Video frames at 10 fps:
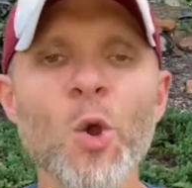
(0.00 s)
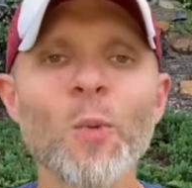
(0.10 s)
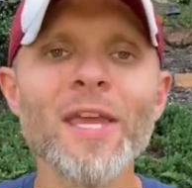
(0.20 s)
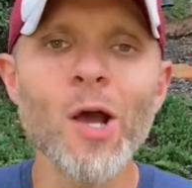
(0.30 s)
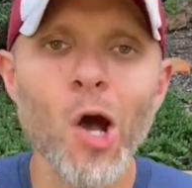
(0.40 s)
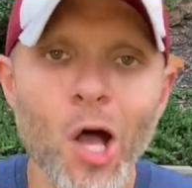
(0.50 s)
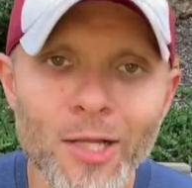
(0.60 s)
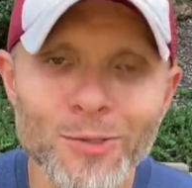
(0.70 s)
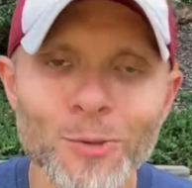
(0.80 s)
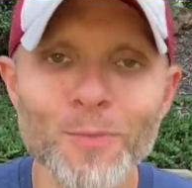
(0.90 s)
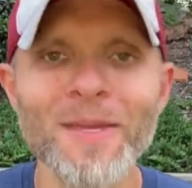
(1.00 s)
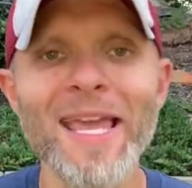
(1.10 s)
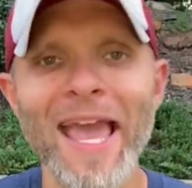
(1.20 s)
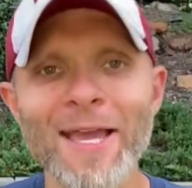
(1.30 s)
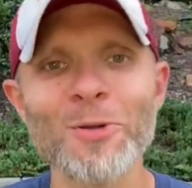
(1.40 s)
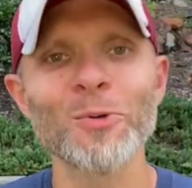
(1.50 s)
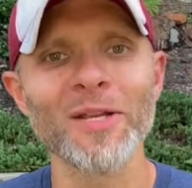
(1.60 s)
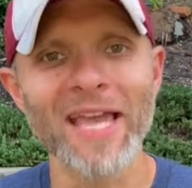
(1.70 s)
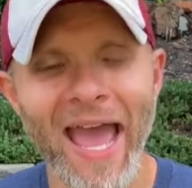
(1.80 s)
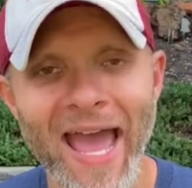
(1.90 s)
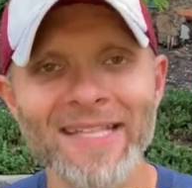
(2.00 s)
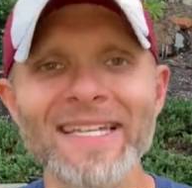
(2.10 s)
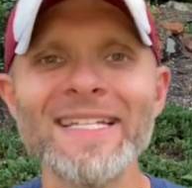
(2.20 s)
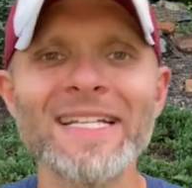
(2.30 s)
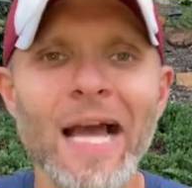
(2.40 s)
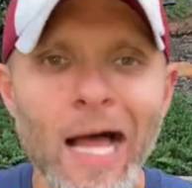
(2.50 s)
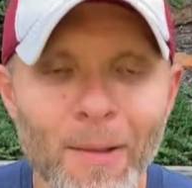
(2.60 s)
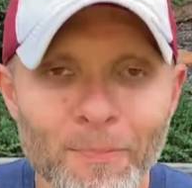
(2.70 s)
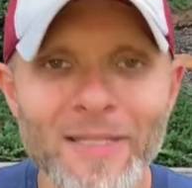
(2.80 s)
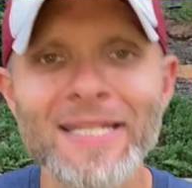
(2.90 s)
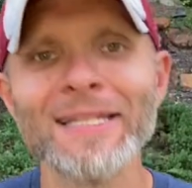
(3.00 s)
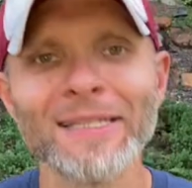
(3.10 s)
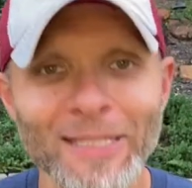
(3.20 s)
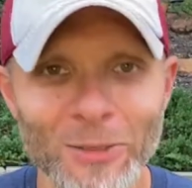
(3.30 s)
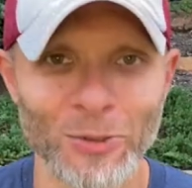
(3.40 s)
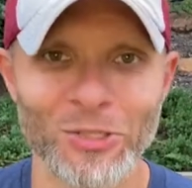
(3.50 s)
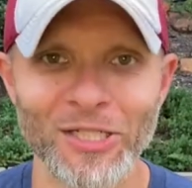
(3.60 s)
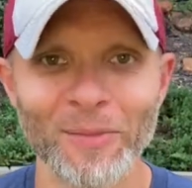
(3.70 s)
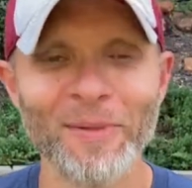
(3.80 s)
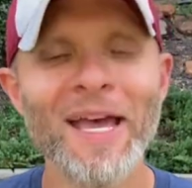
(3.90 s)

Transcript: We ought to be angry at incompetent leadership.